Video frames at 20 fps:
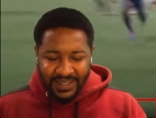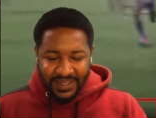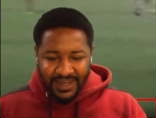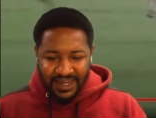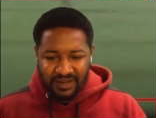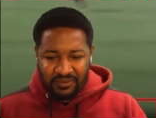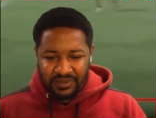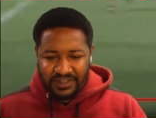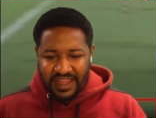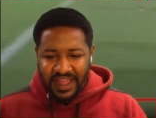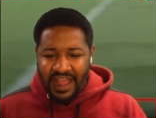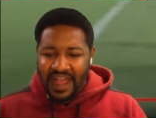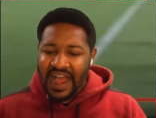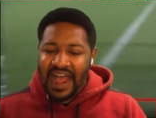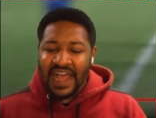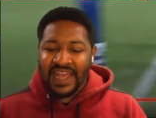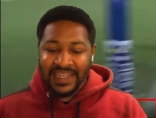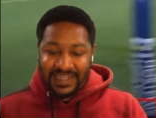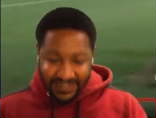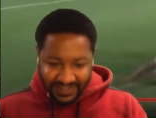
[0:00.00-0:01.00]
Hit him with that
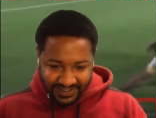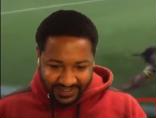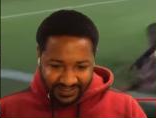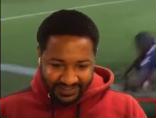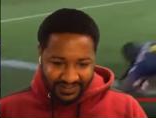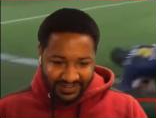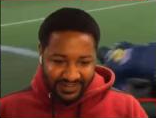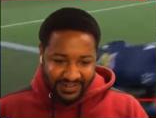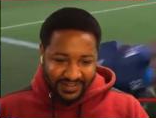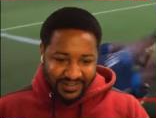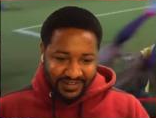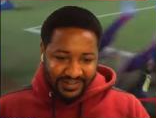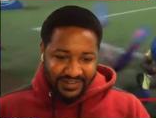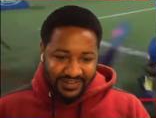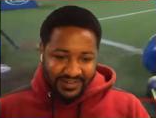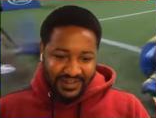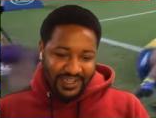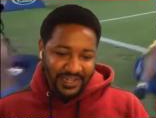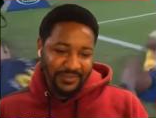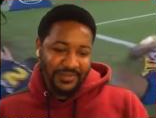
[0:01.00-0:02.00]
hike.
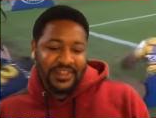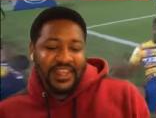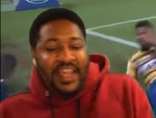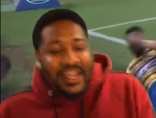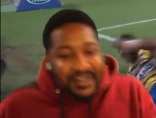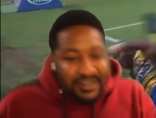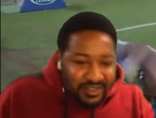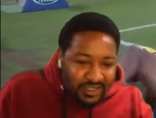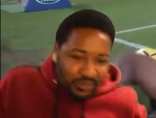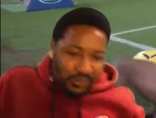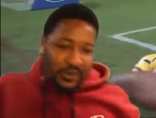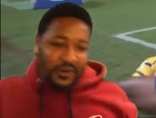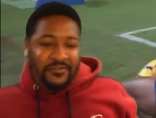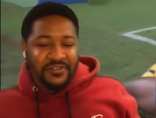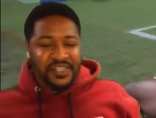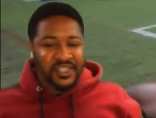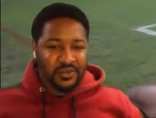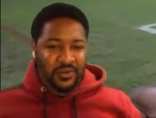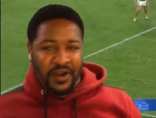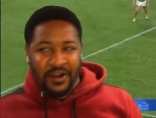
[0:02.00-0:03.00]
Hit him with that
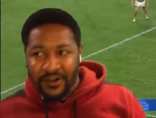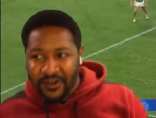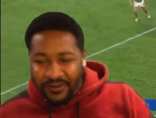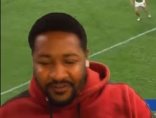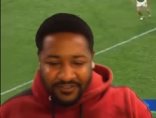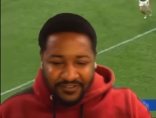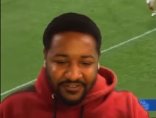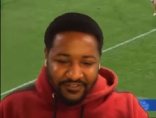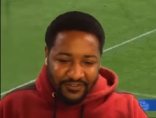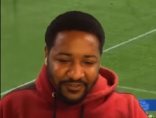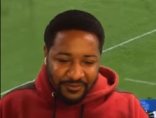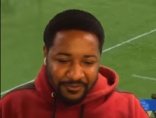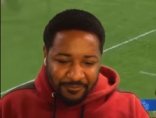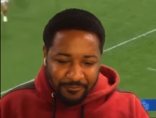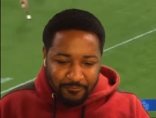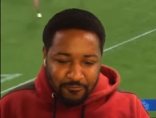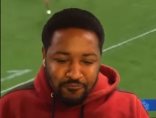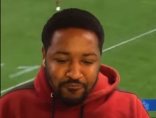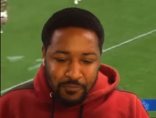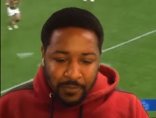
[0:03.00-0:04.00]
swervy swerve. South's
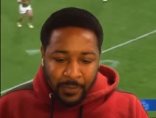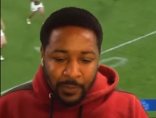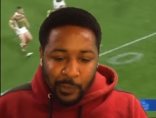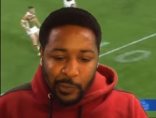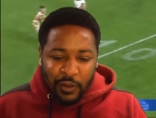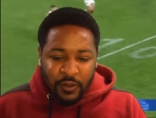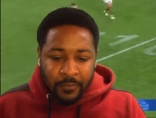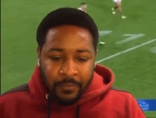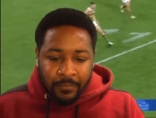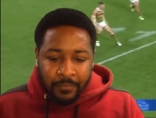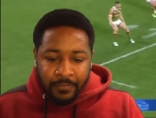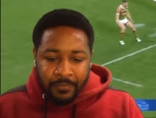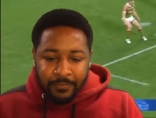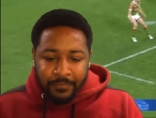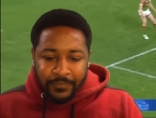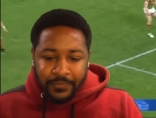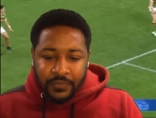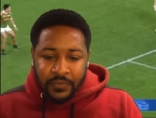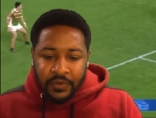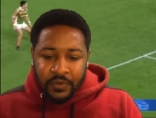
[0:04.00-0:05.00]
defence has been
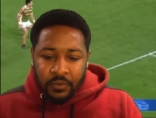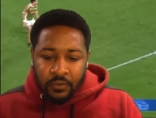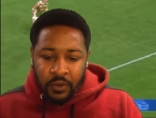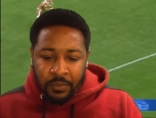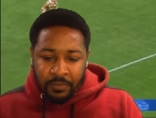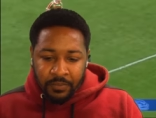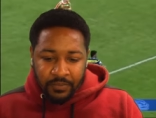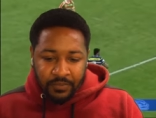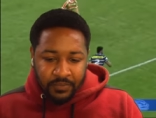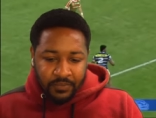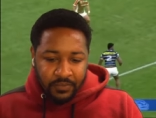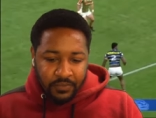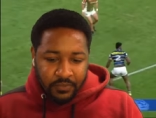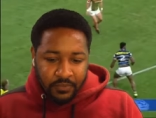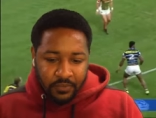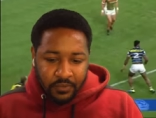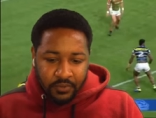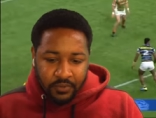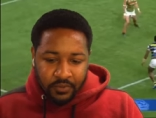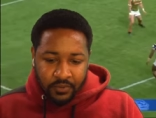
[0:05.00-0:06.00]
so
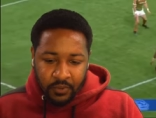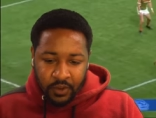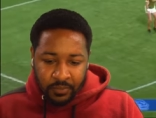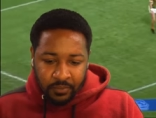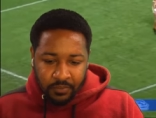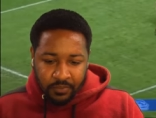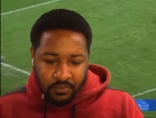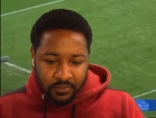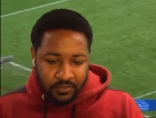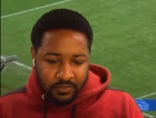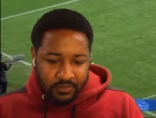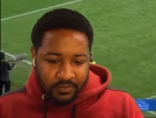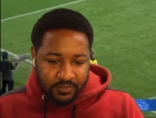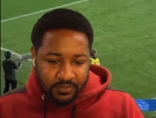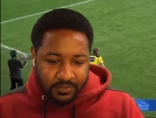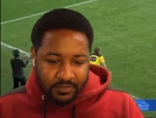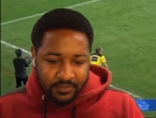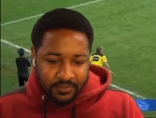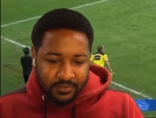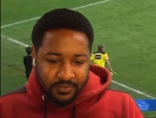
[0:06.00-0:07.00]
commendable.
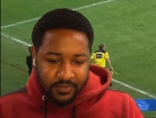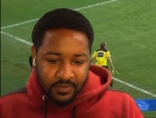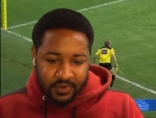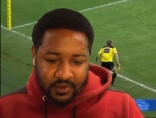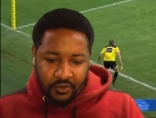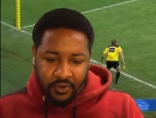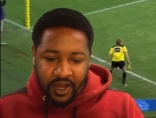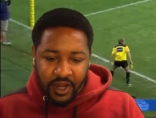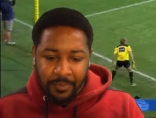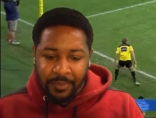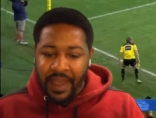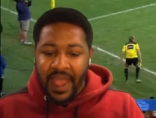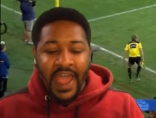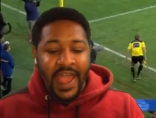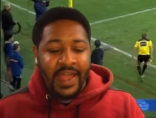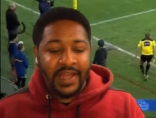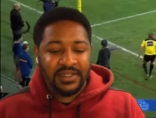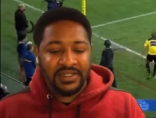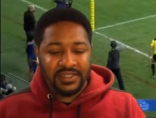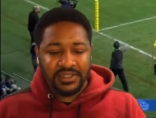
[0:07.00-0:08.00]
Great
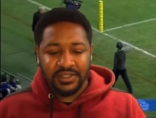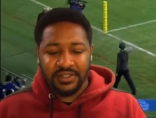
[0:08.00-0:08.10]
pass.